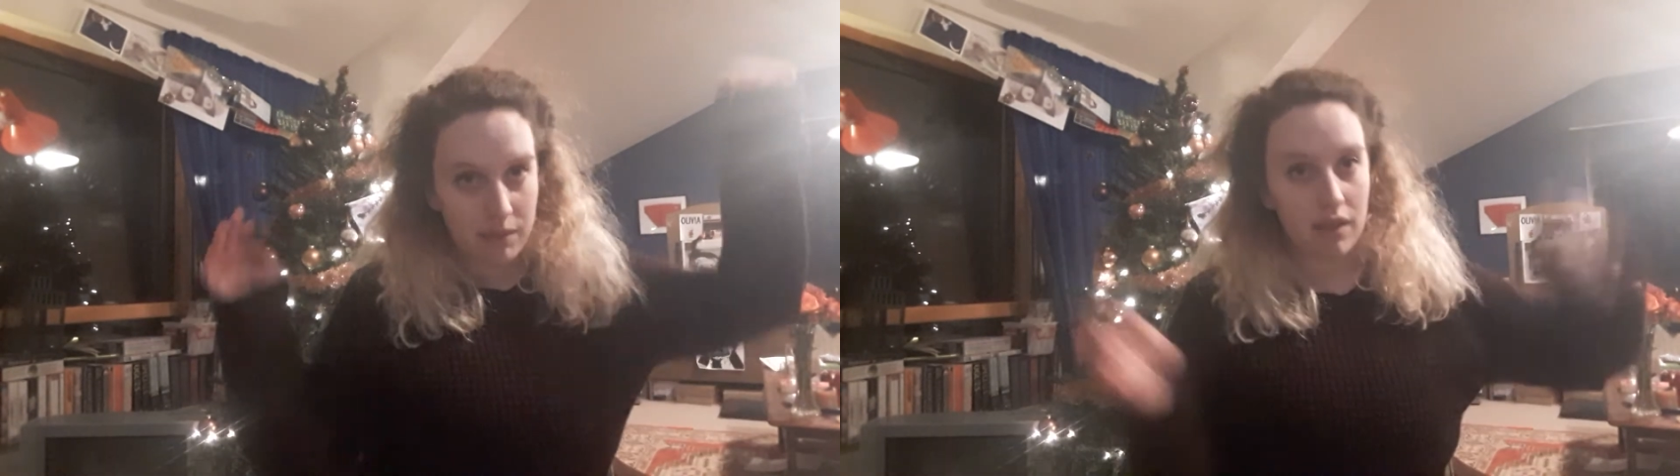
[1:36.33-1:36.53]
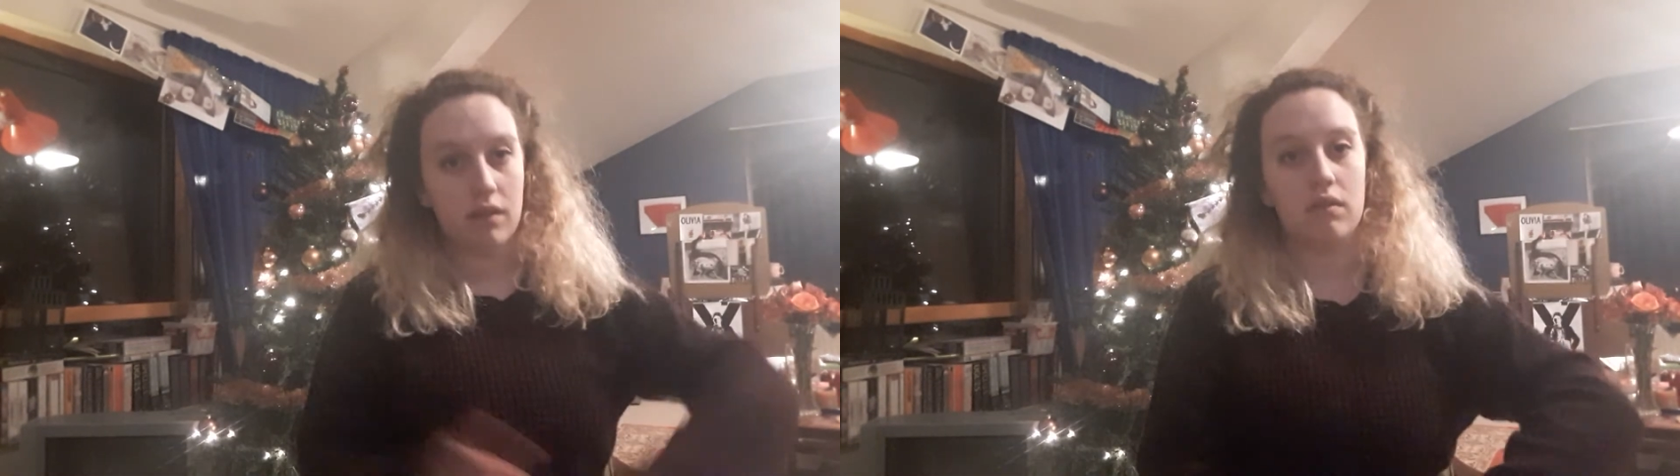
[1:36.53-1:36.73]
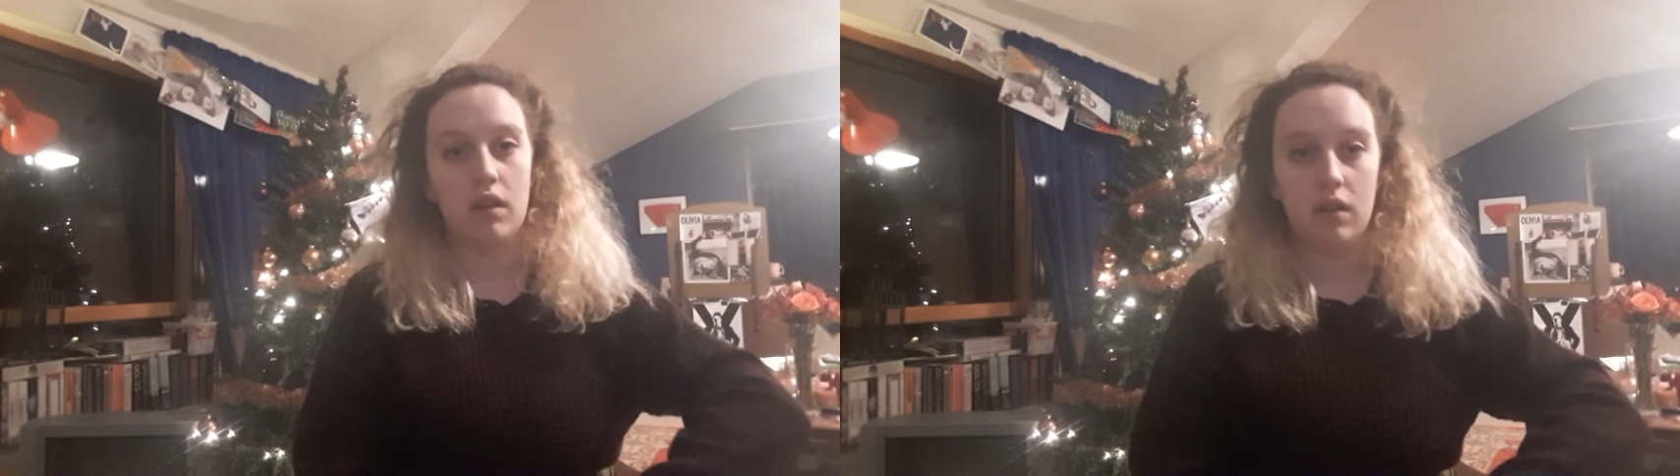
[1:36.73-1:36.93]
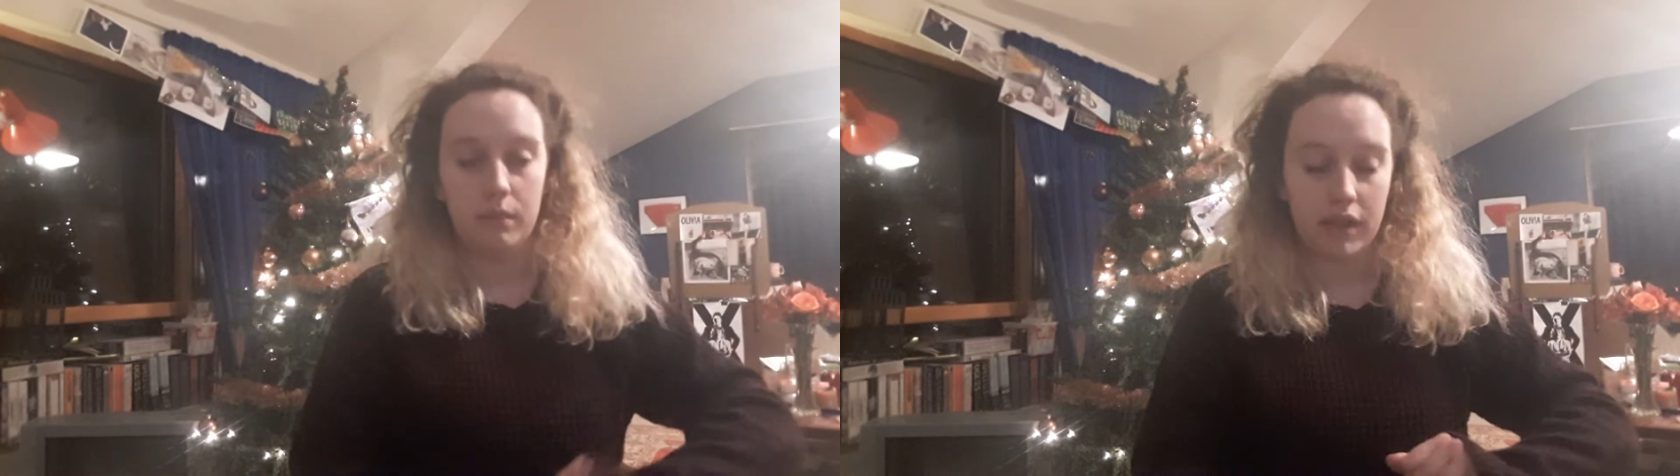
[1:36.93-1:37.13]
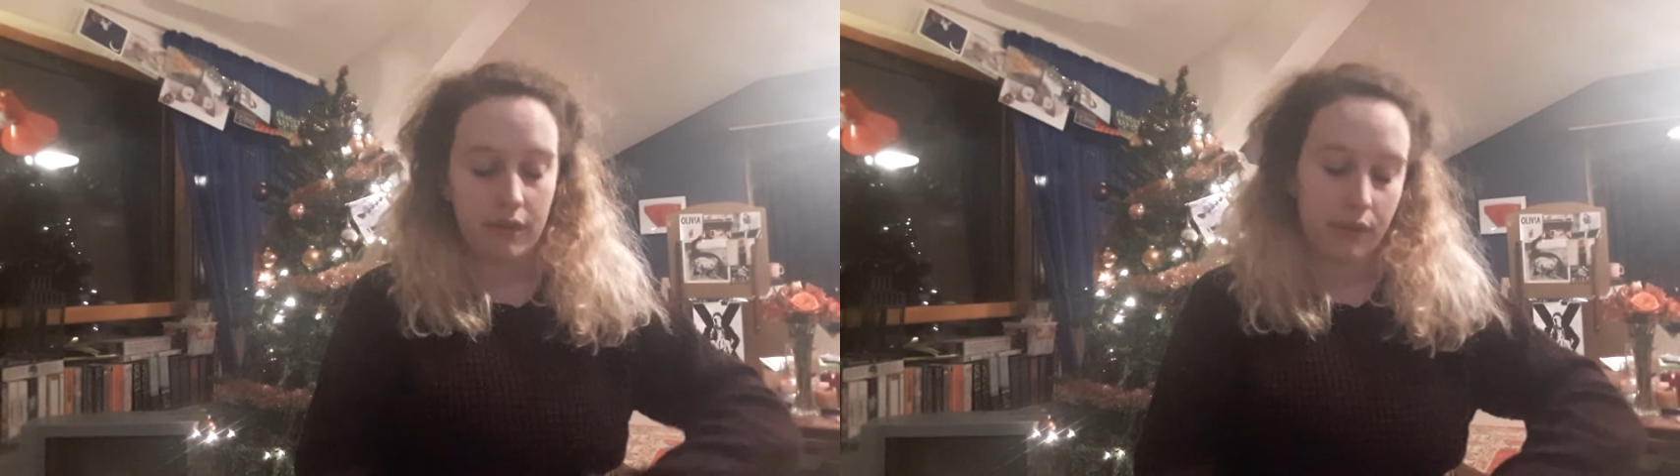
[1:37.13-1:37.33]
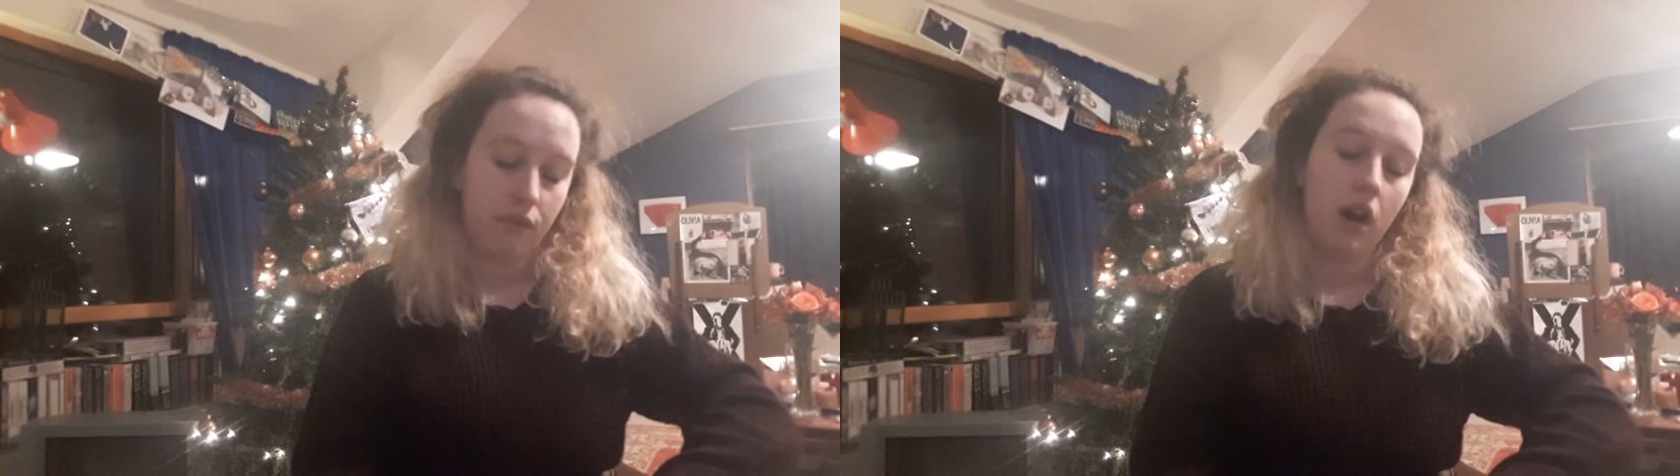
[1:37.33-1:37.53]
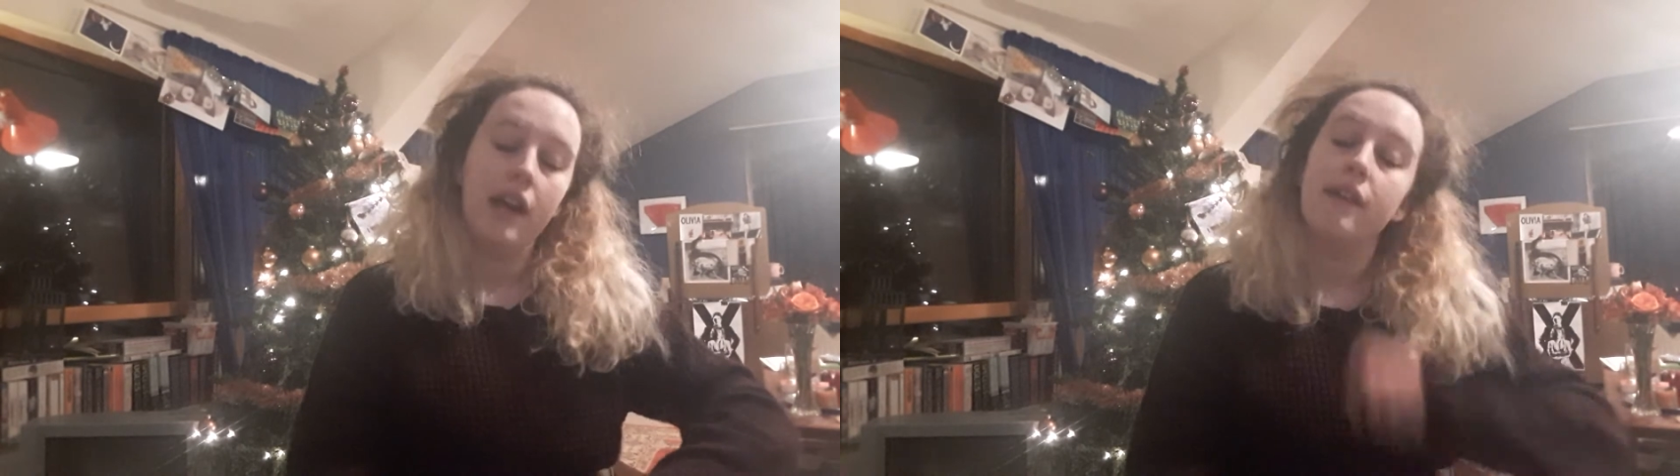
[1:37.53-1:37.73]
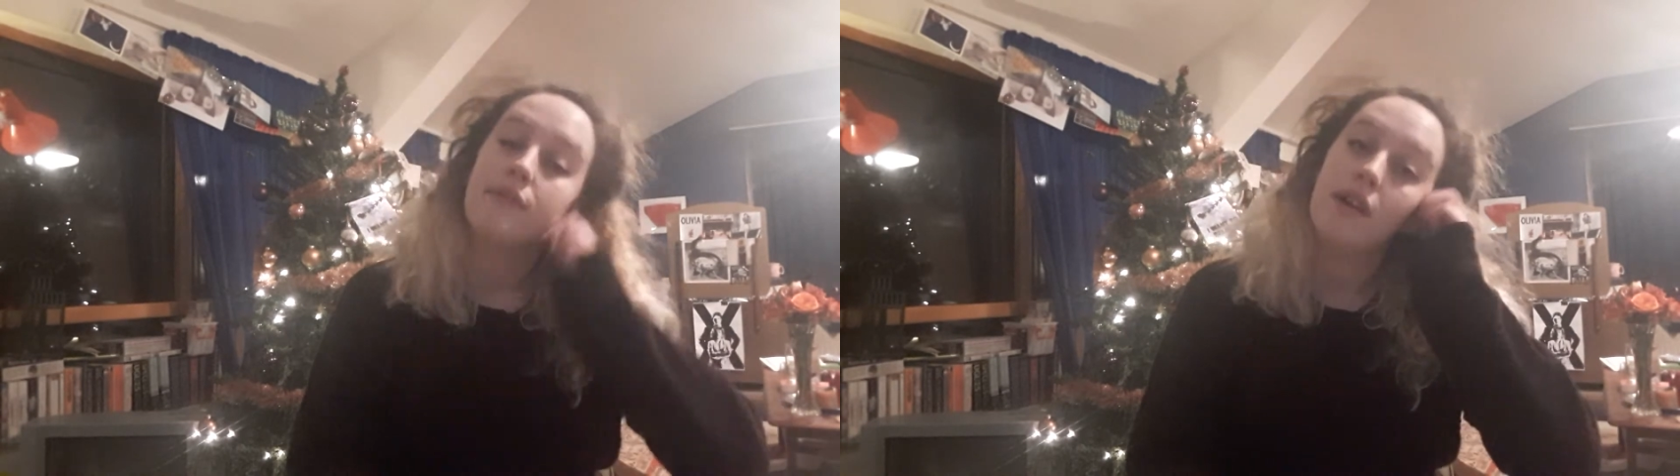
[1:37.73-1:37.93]
we don't grow and we don't
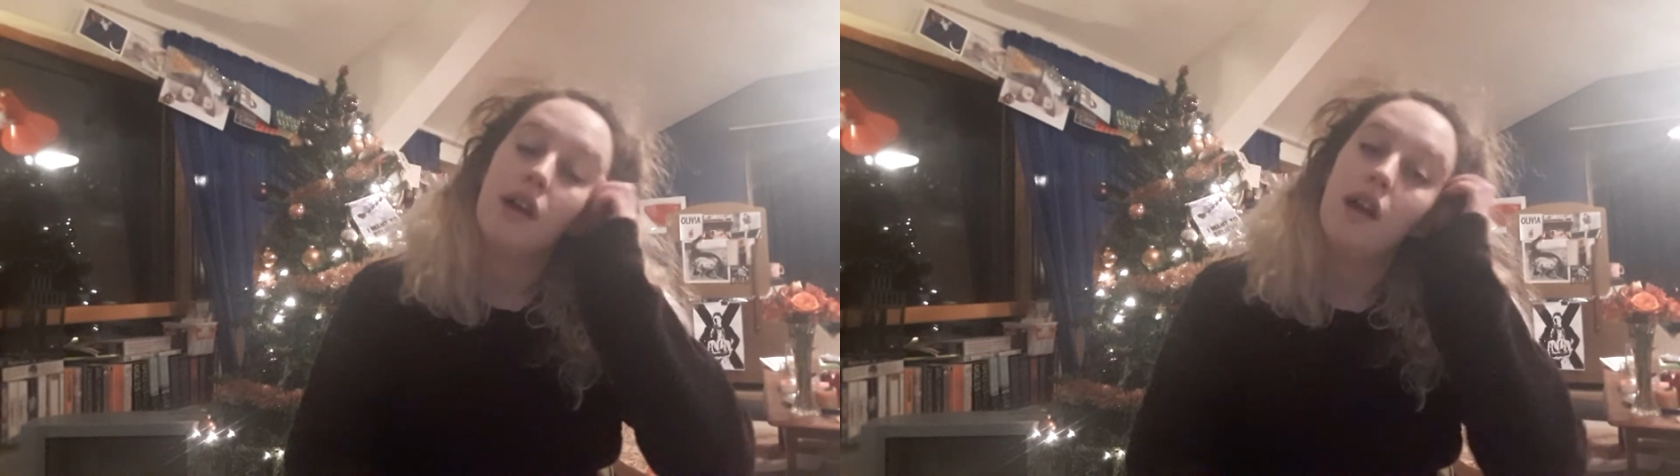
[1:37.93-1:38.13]
thrive.